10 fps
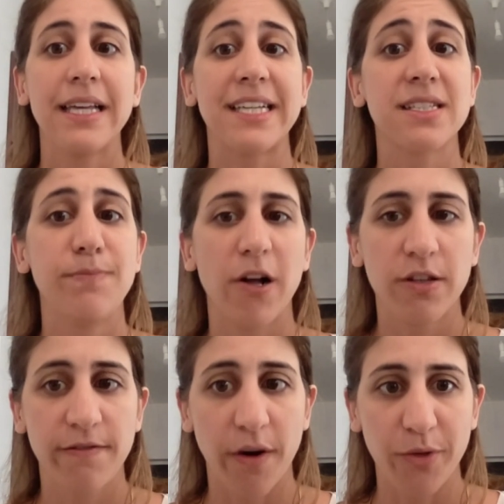
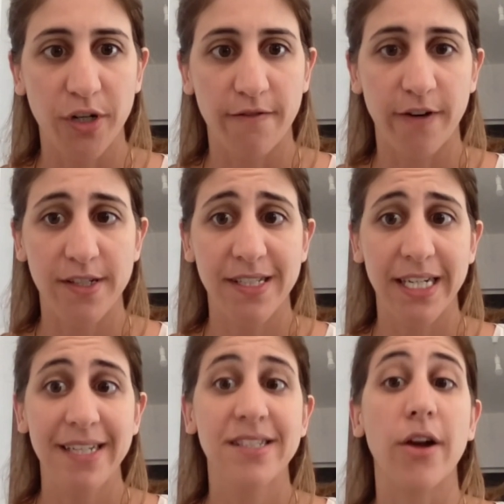expelled from
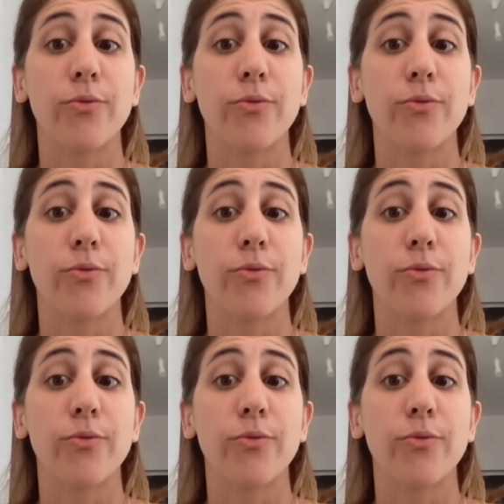universities,